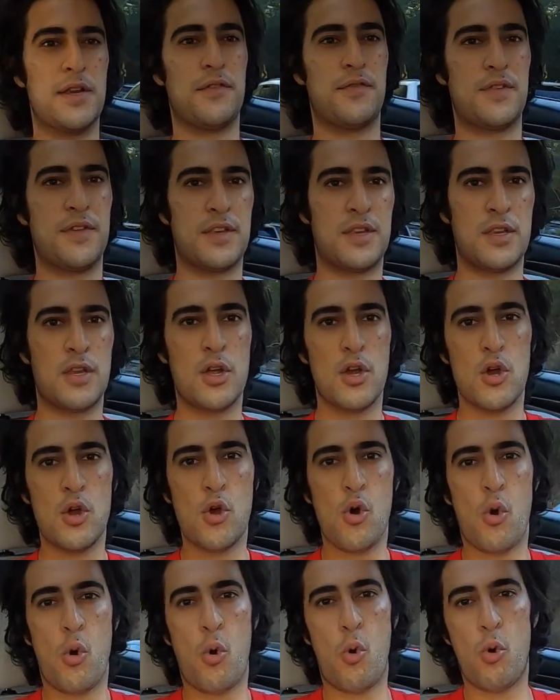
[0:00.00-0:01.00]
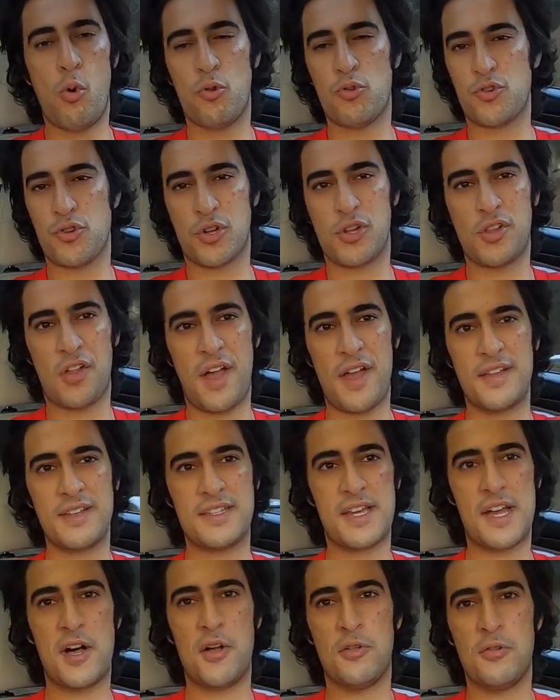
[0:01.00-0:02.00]
of an older
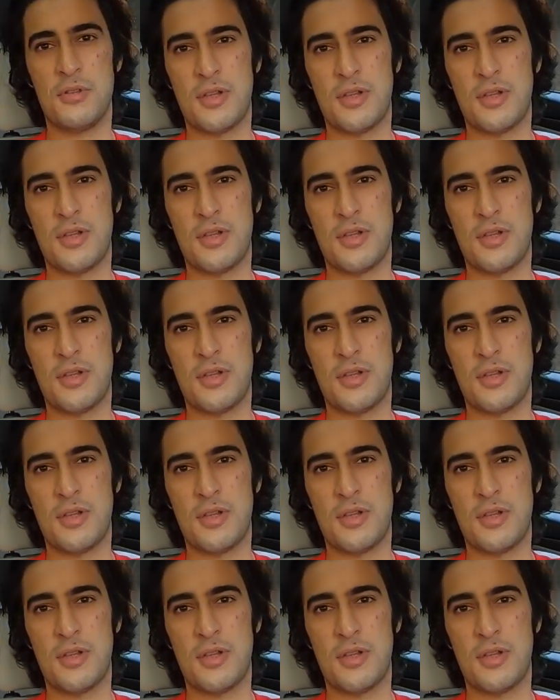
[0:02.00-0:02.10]
clientele